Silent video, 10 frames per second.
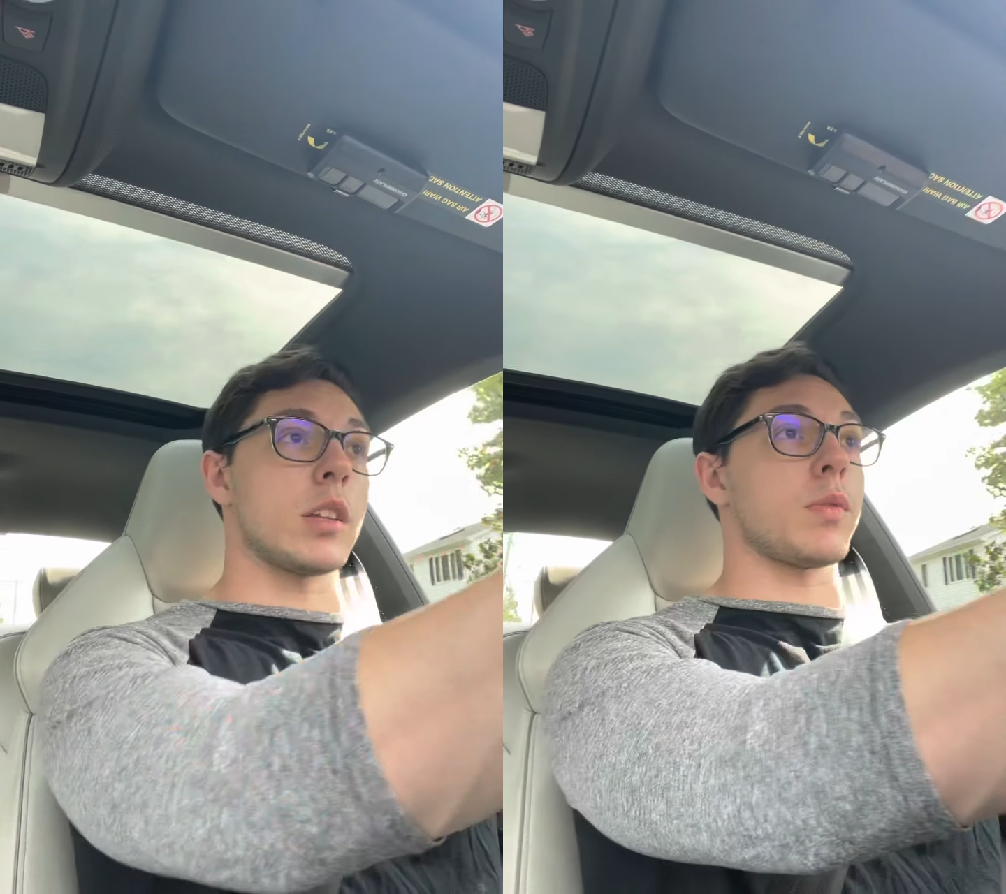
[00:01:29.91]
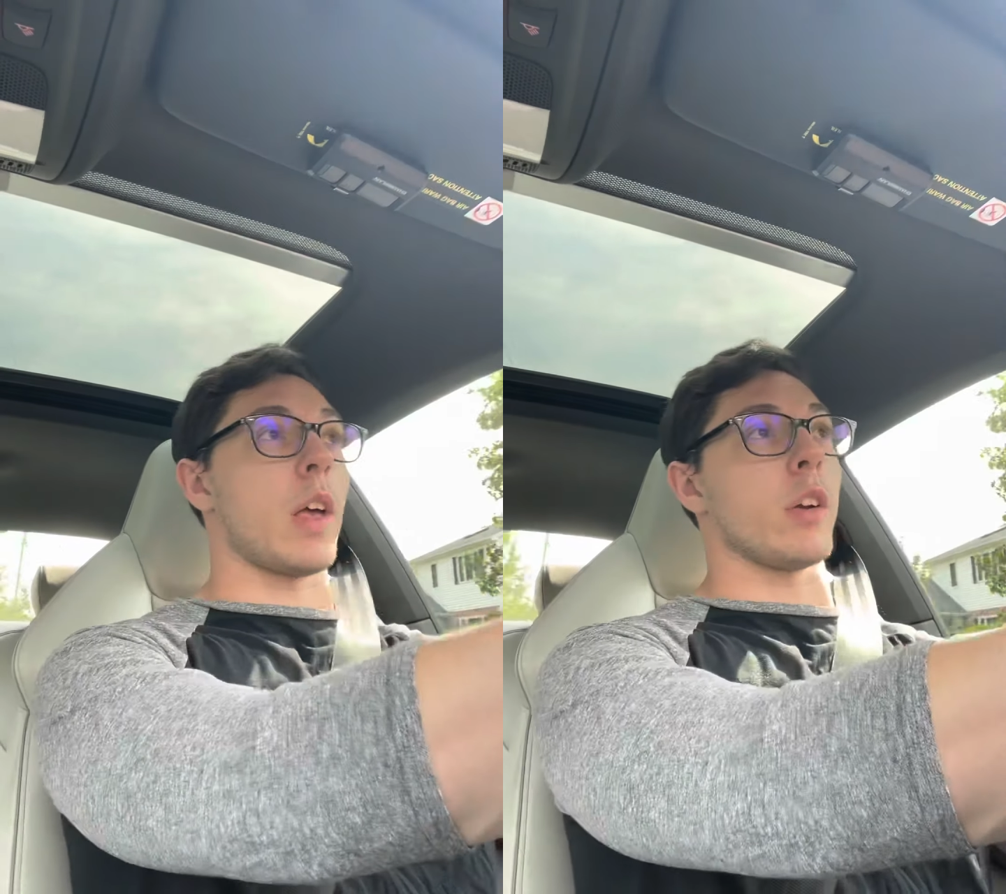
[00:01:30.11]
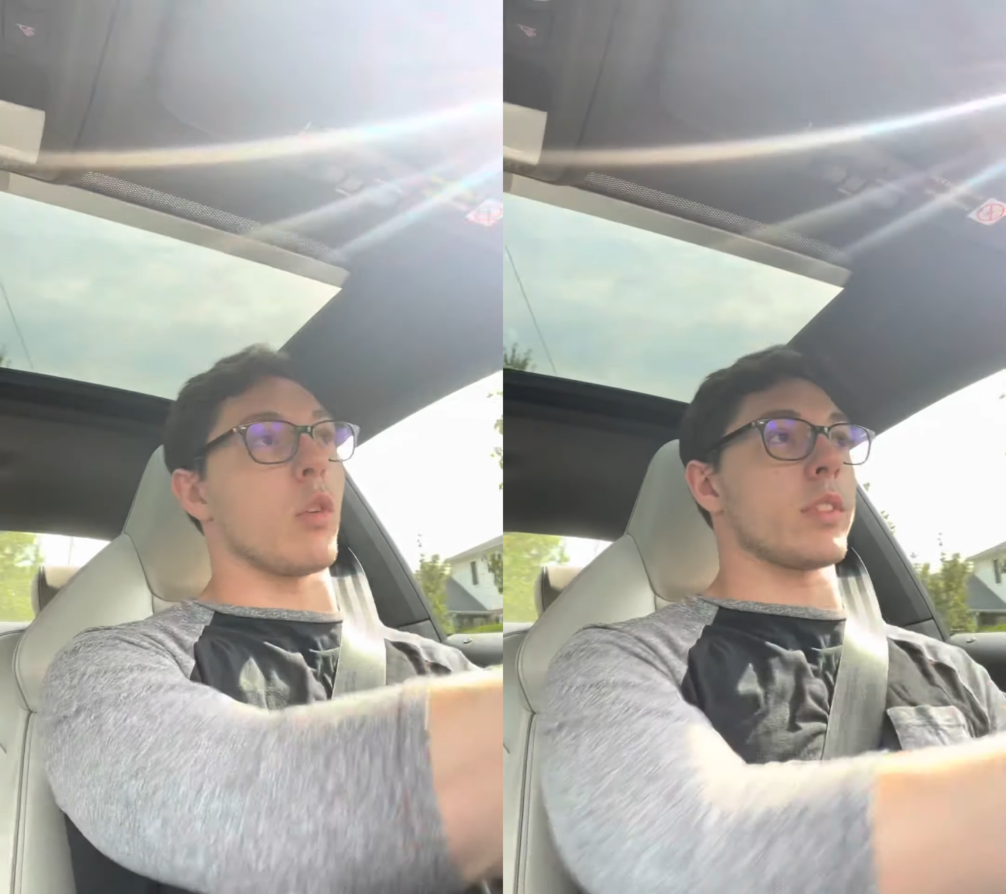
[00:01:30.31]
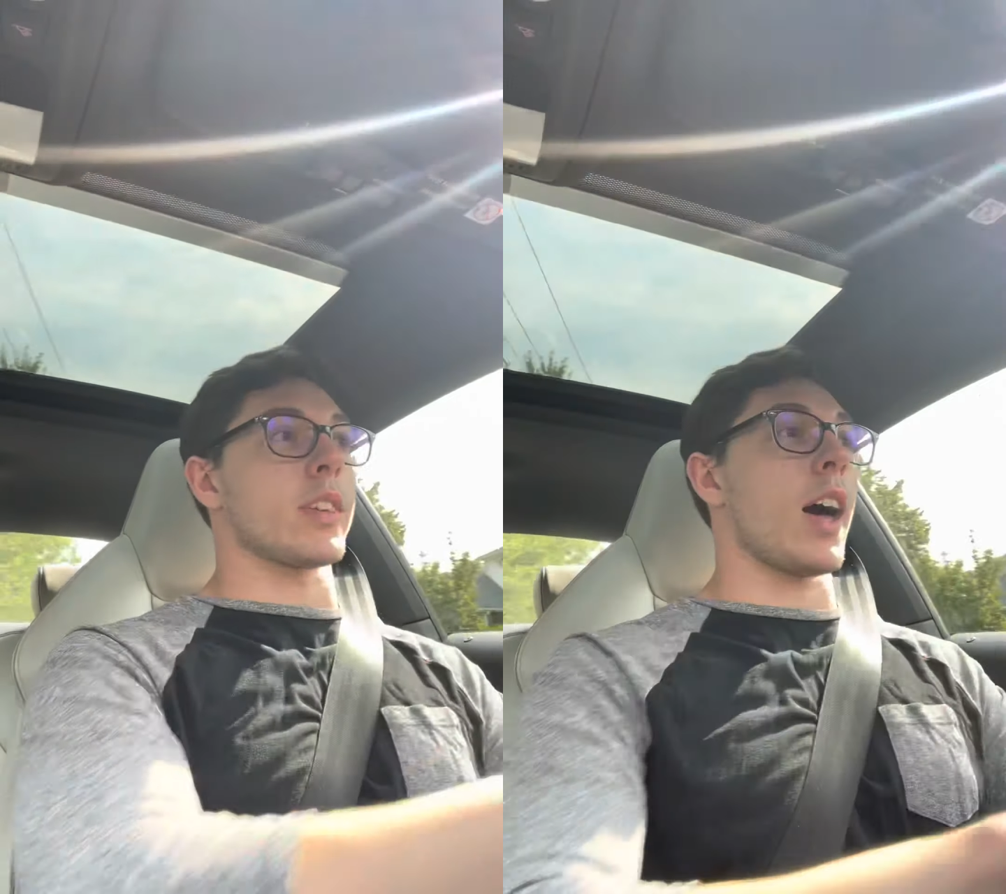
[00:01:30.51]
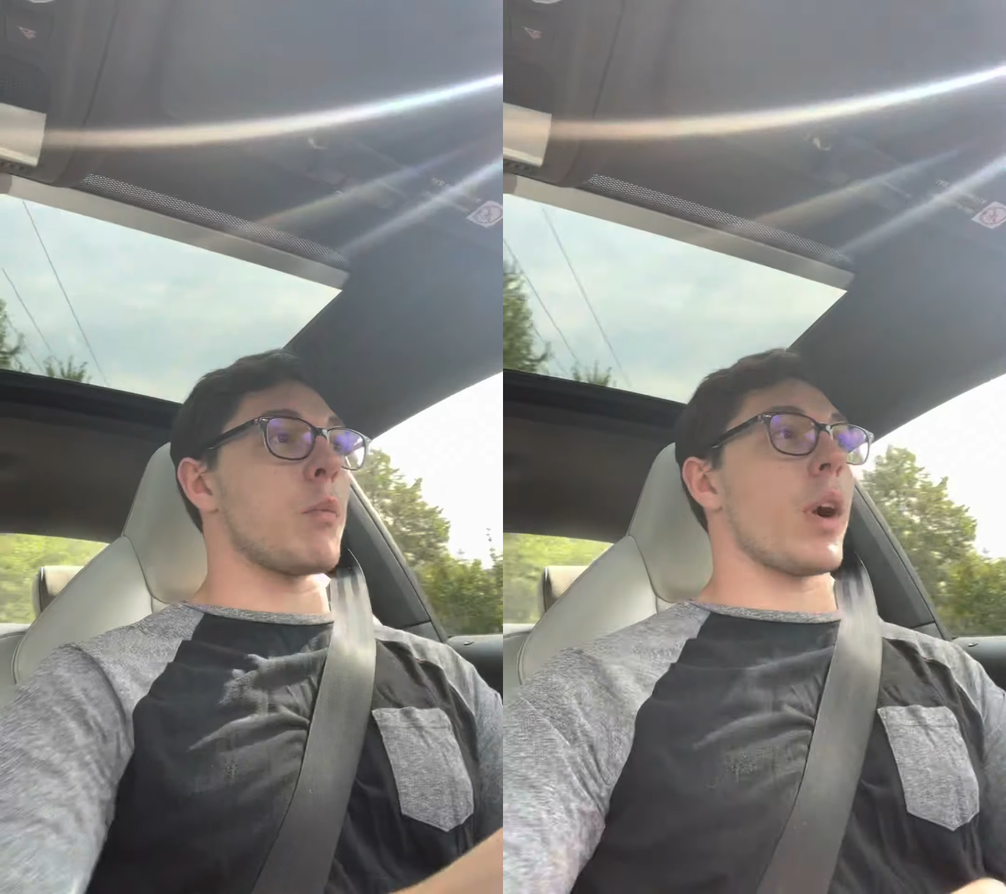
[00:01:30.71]
is failing over
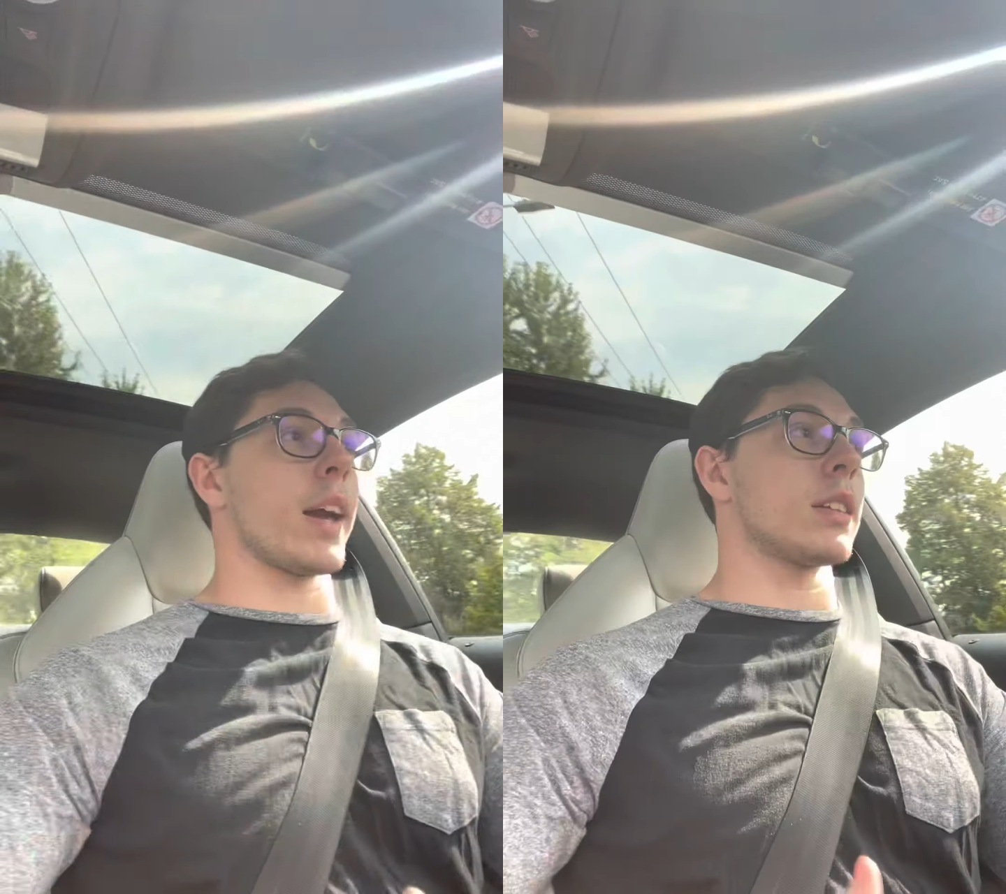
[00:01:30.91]
time, but I can